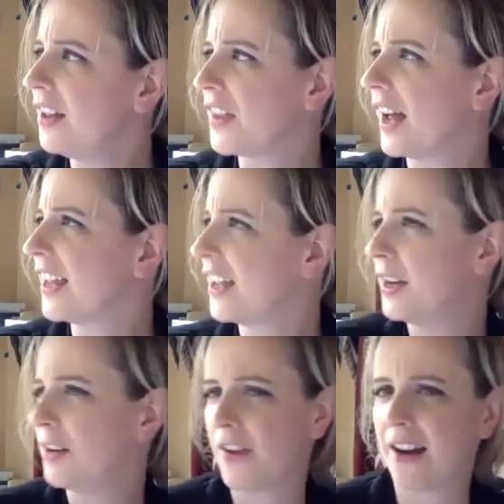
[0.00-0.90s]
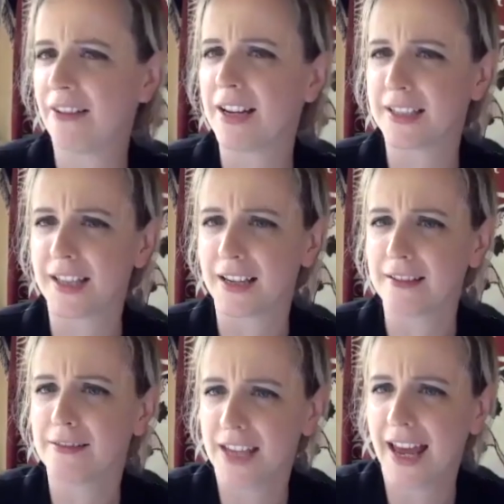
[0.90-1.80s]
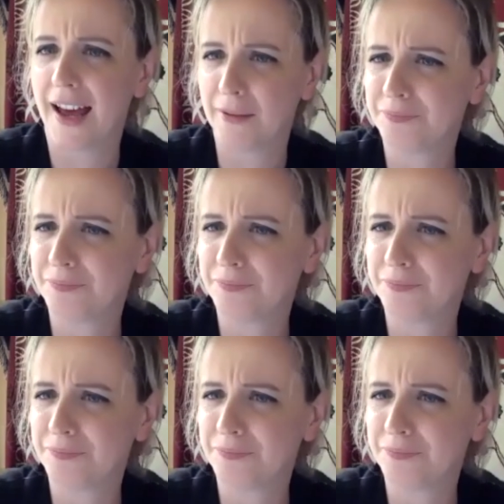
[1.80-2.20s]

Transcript: I heard various things. Yeah,